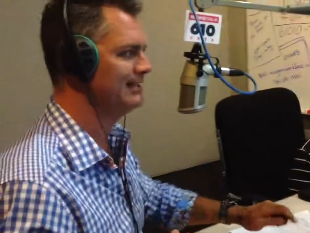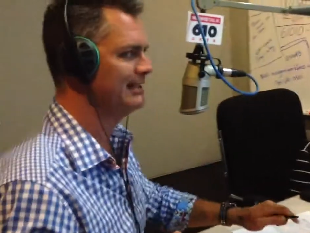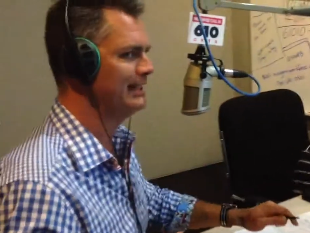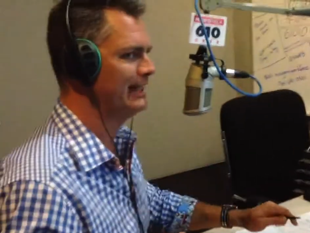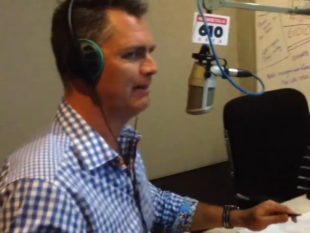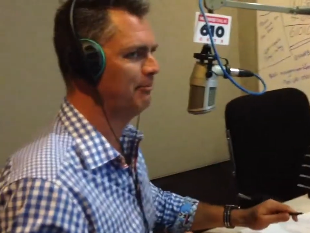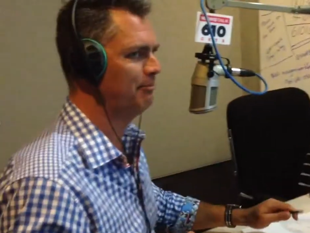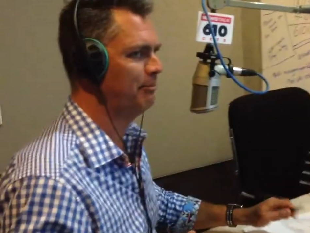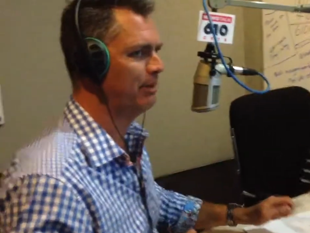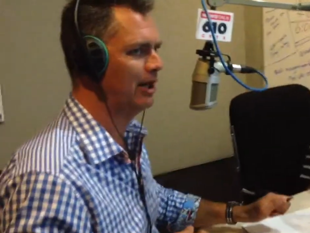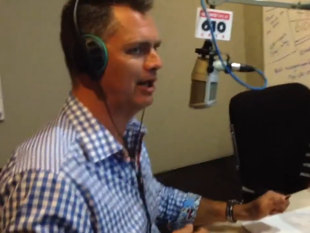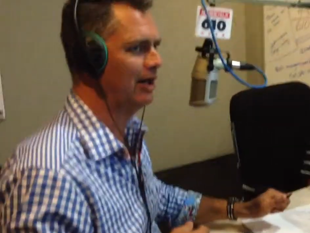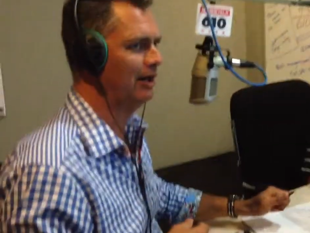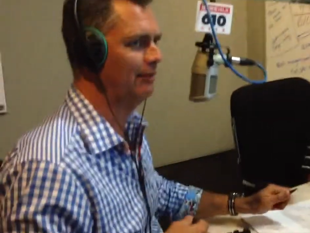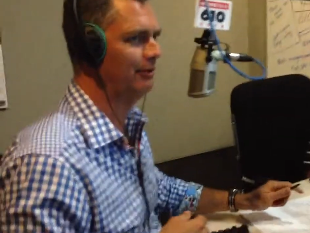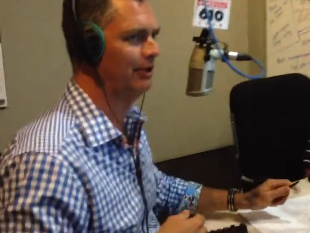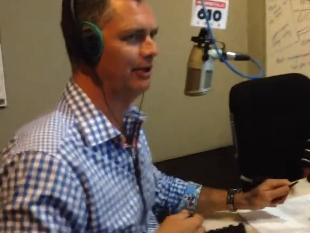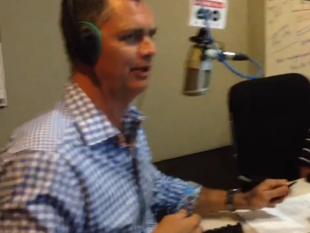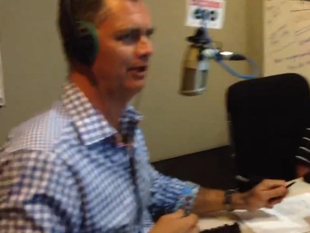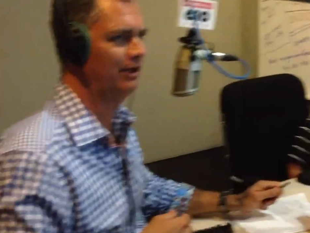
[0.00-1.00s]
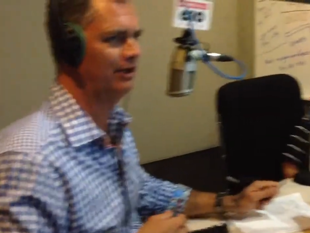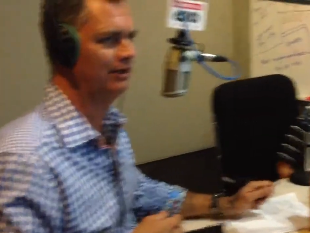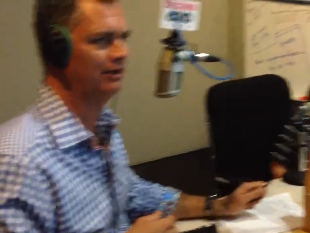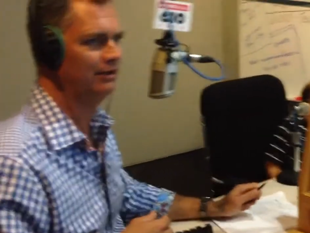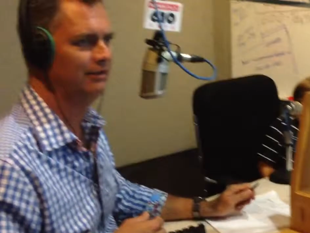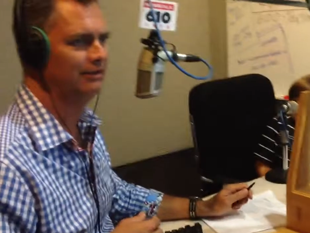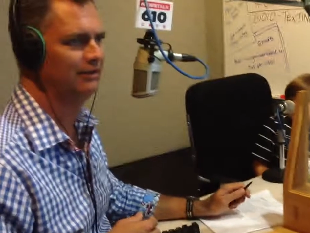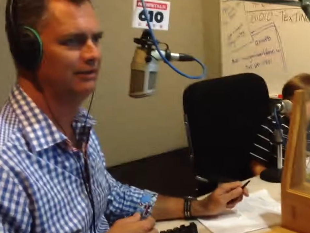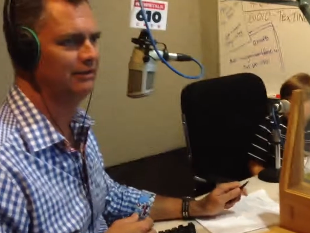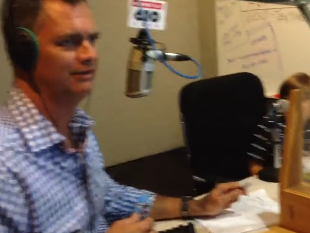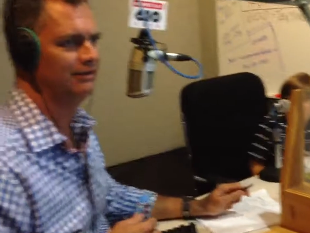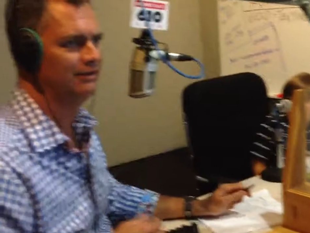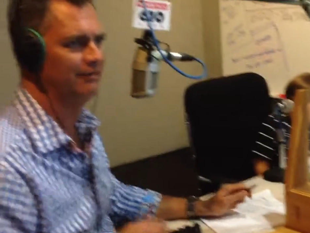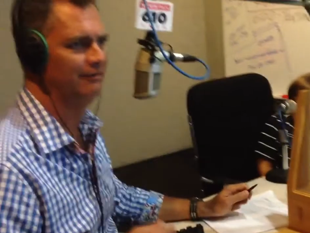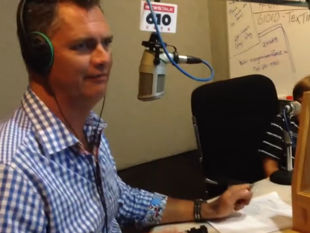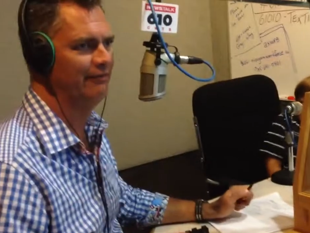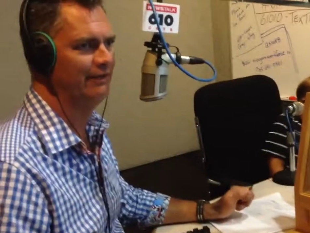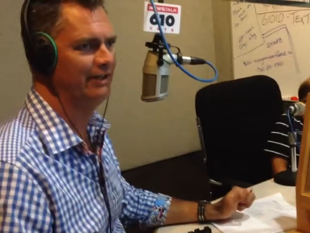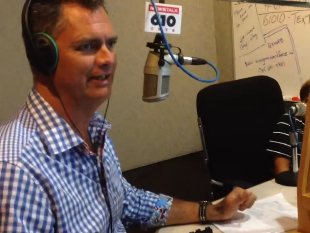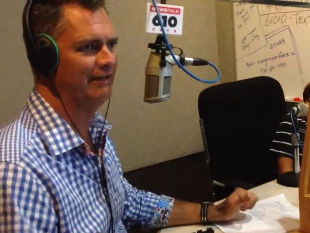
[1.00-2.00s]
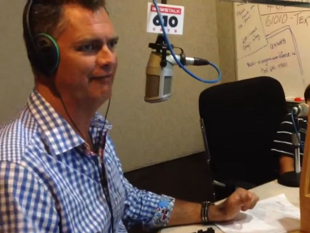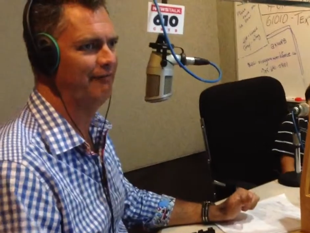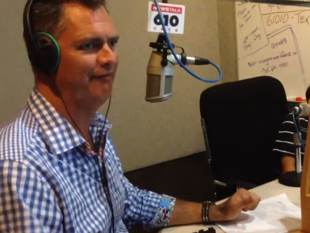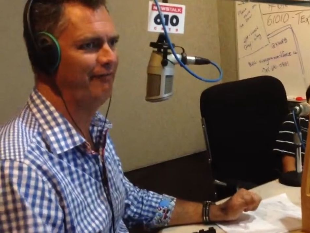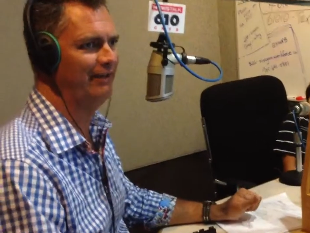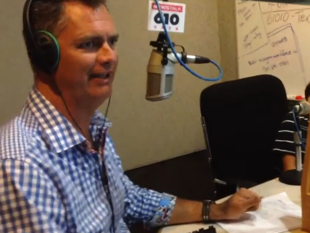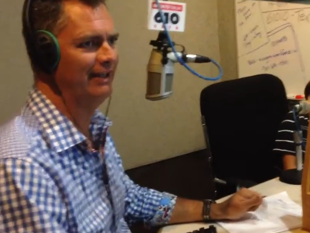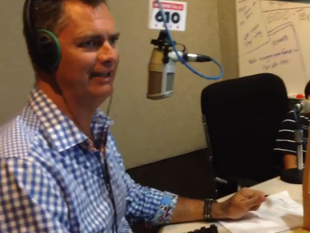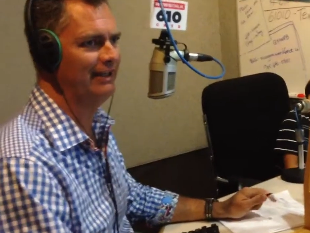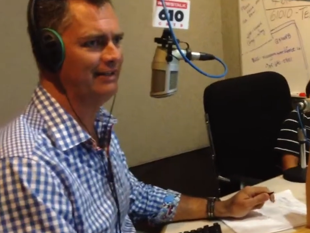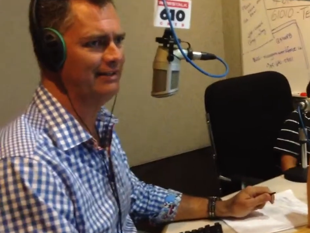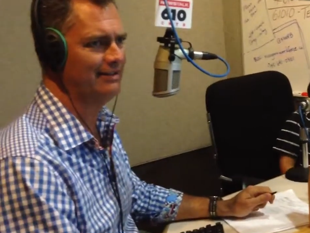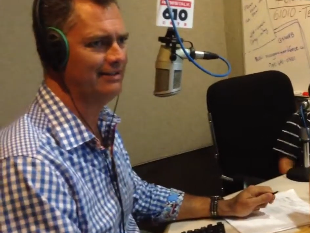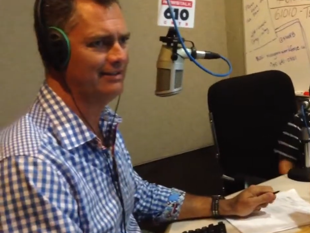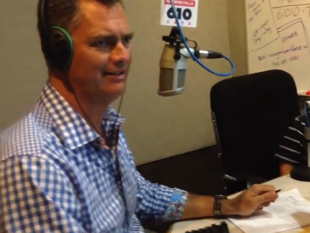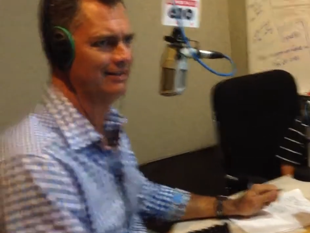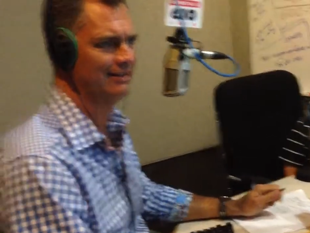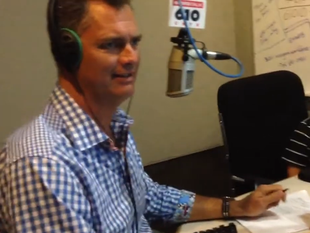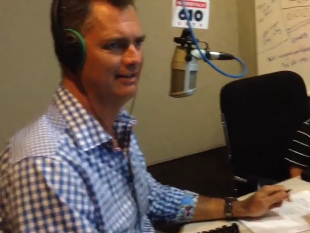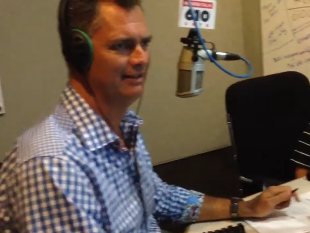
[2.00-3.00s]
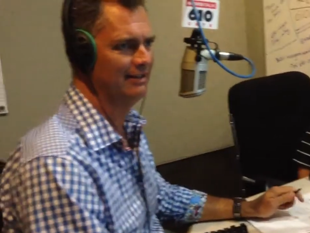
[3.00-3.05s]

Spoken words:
Santa Barbara, via Phoenix.